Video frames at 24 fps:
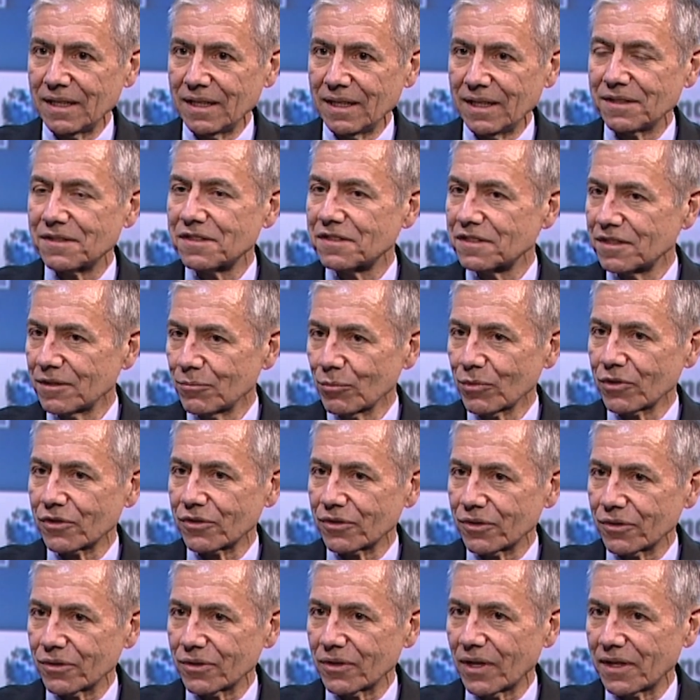It's similar
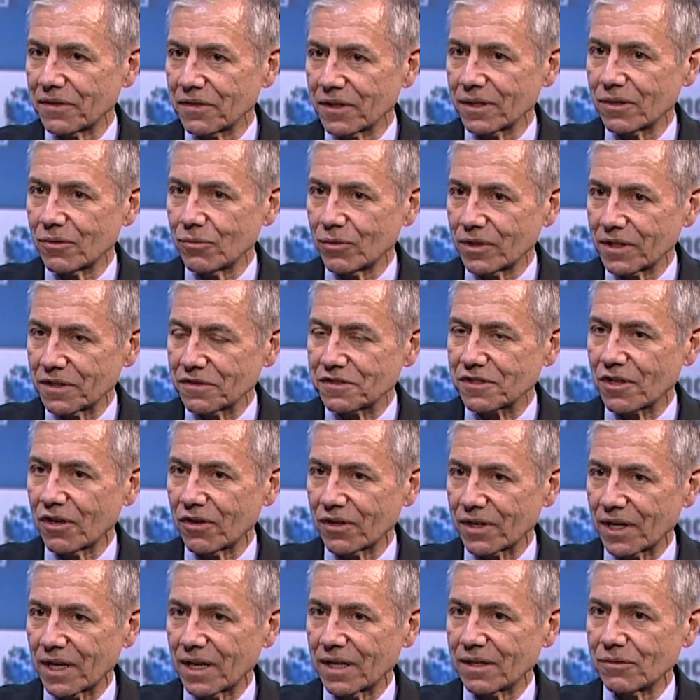to, I think, what is
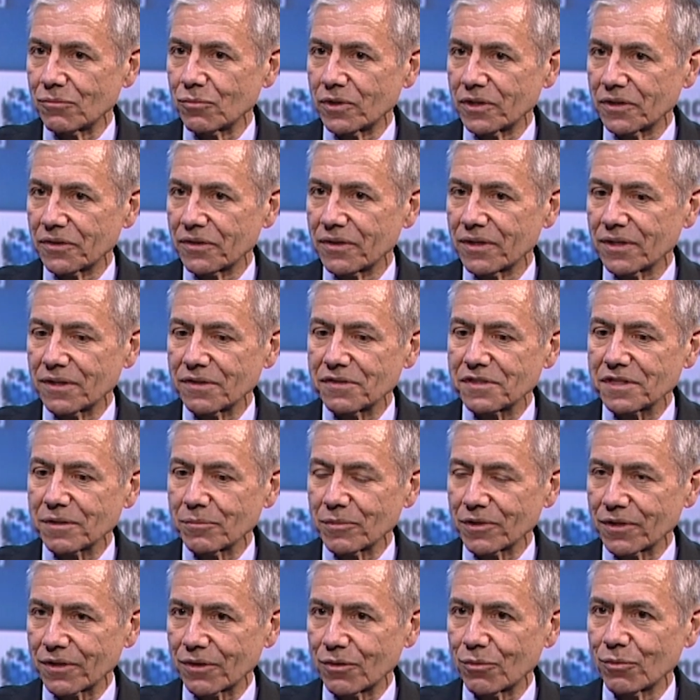going on with some
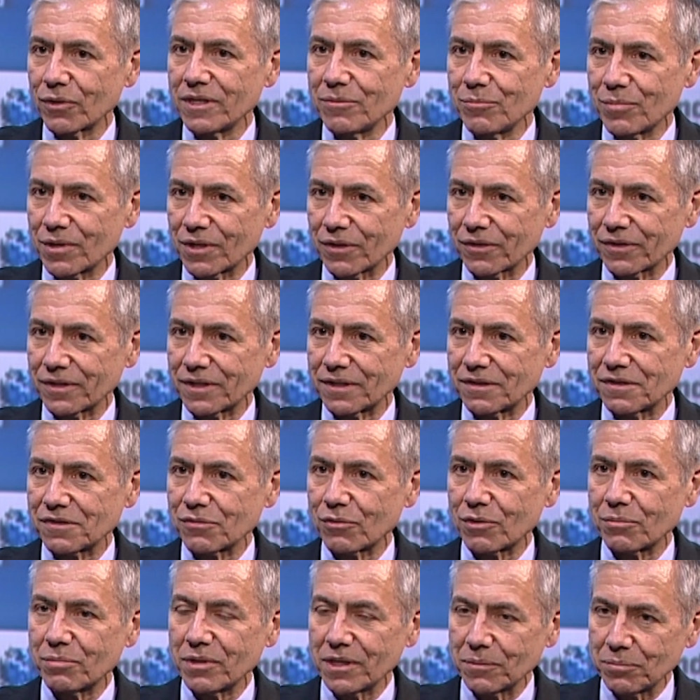of the green buildings,
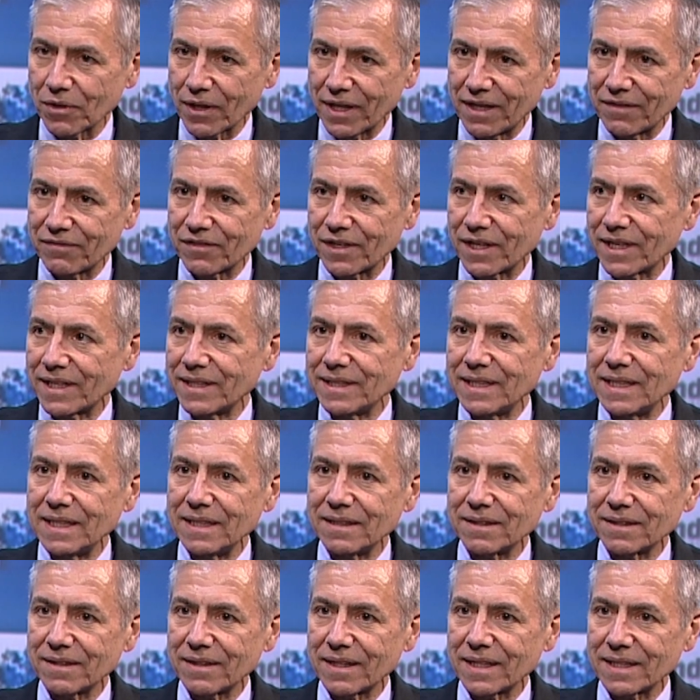where people have an
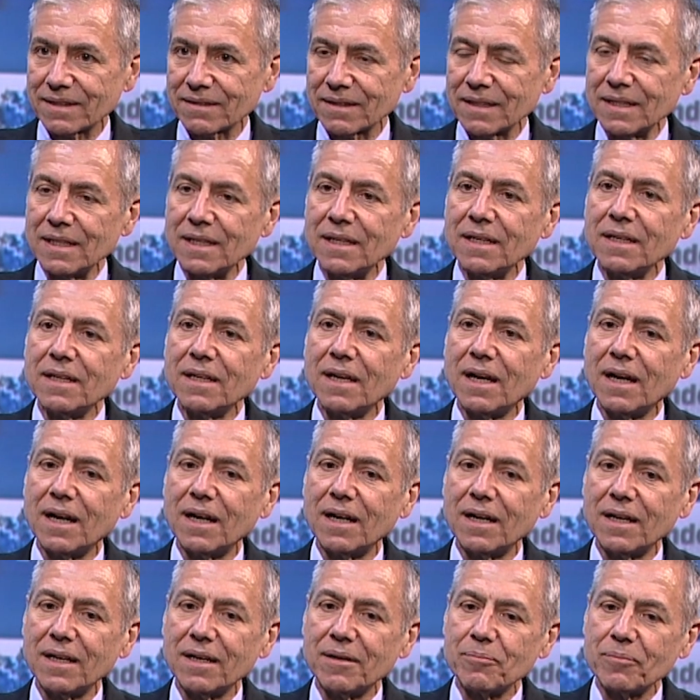idea
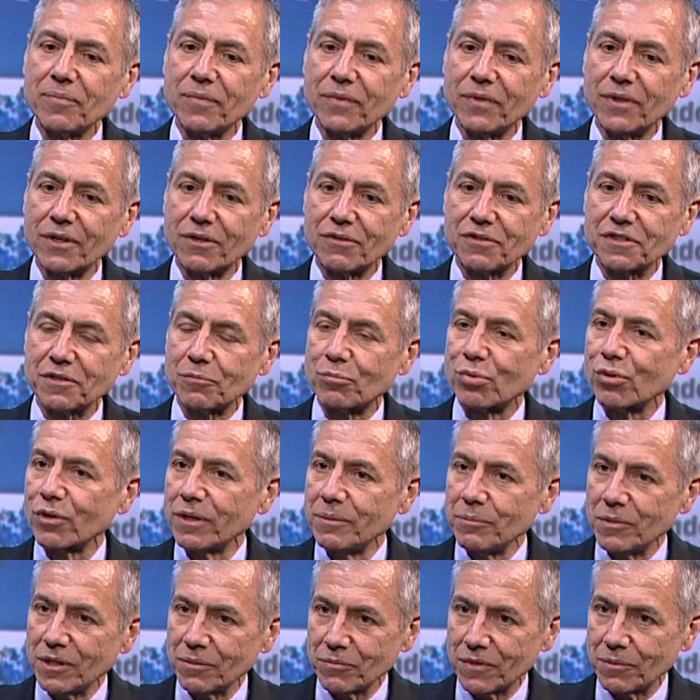that there's a
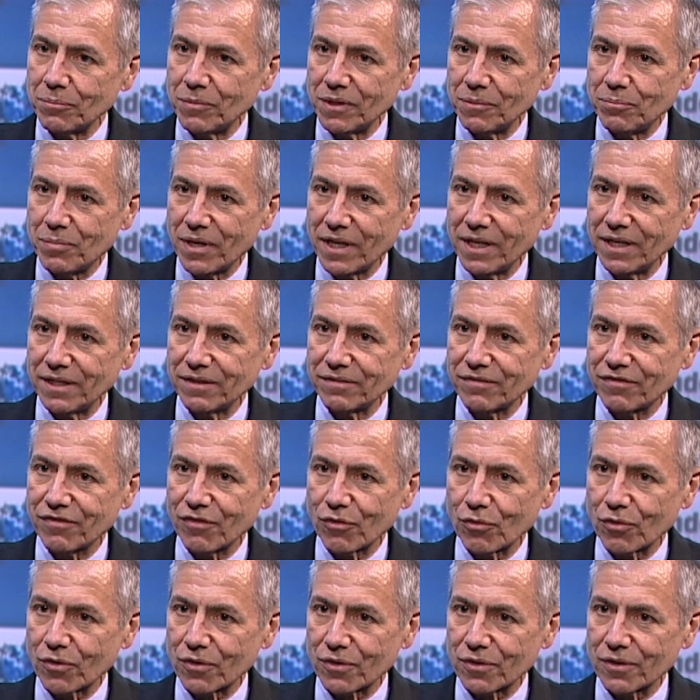premium to be paid
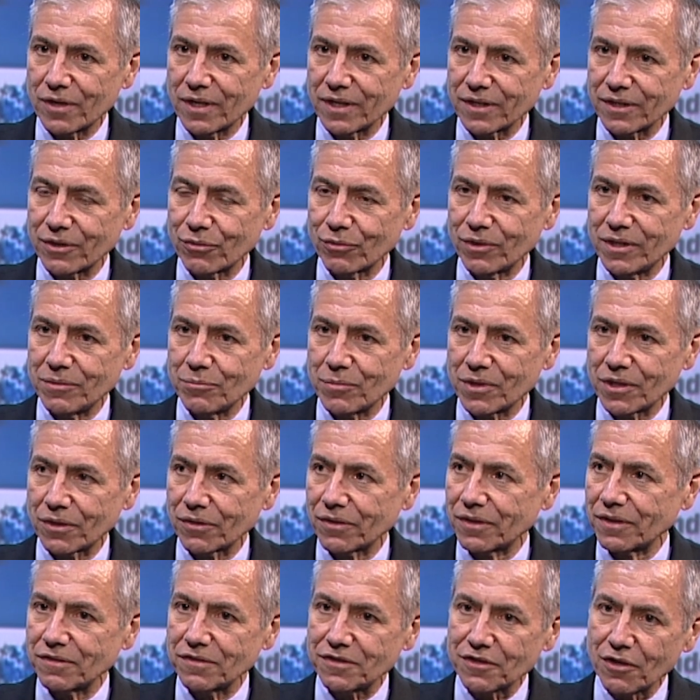for green
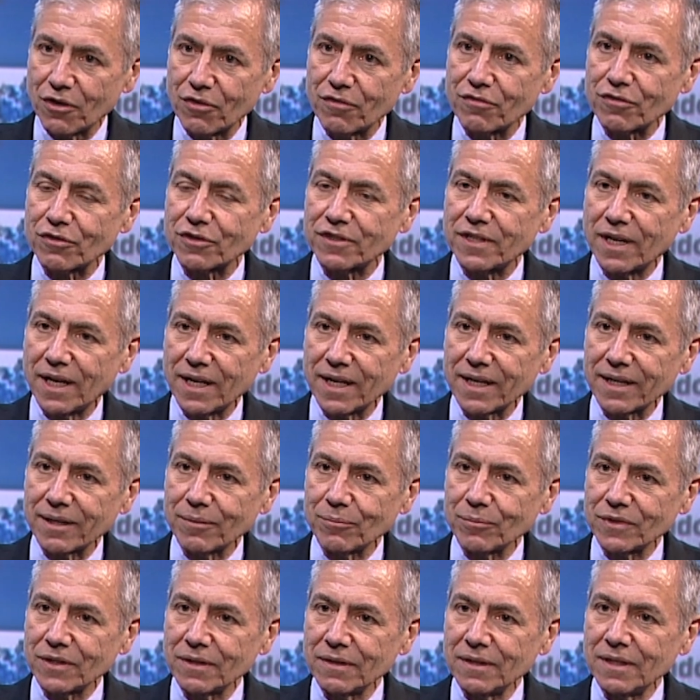buildings. Over
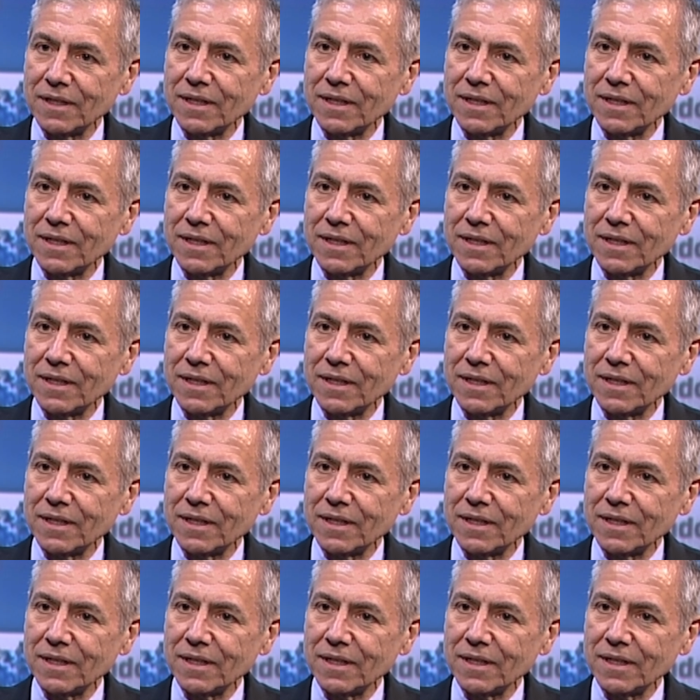time,